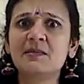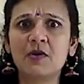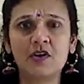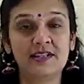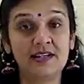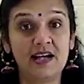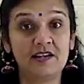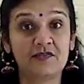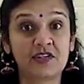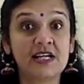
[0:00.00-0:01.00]
The boy
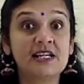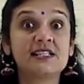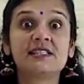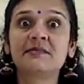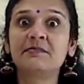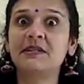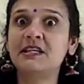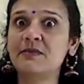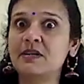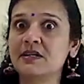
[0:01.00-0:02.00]
laughed
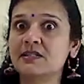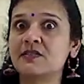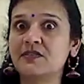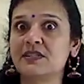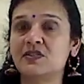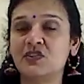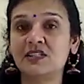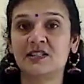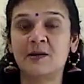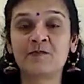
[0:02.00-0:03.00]
simply because of this
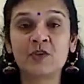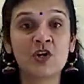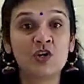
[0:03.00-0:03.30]
reason.